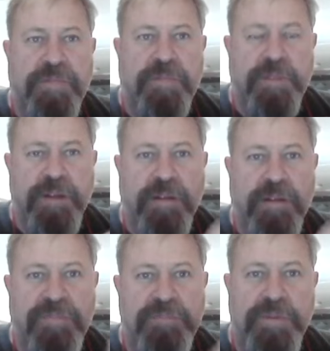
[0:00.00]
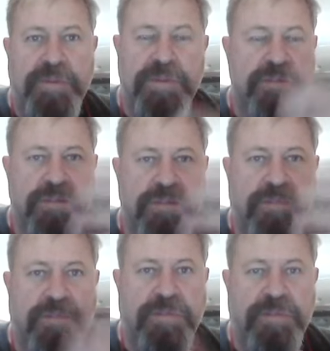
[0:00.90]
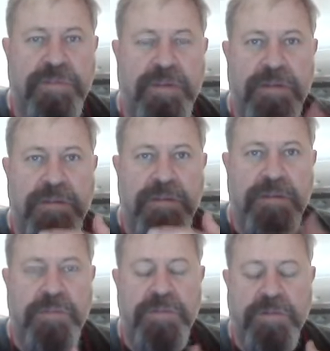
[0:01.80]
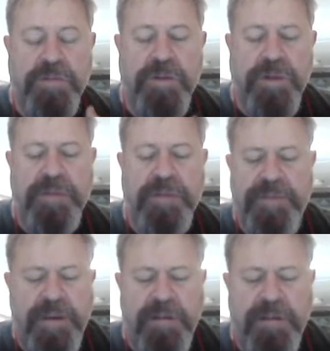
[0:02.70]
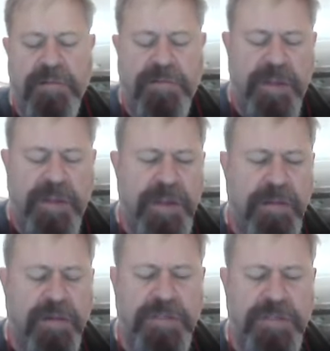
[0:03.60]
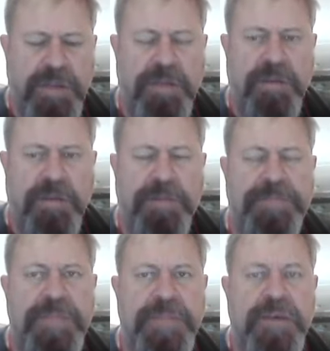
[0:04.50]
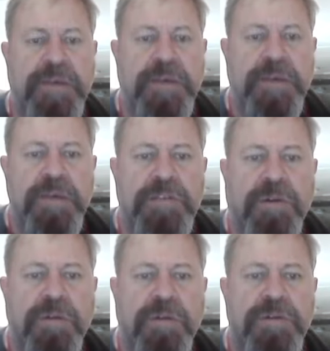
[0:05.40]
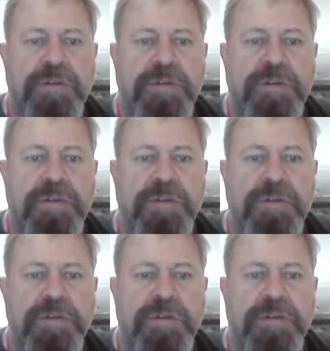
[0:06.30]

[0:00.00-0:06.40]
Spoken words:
wildlife, birds and so forth, and we're talking about a really large area. So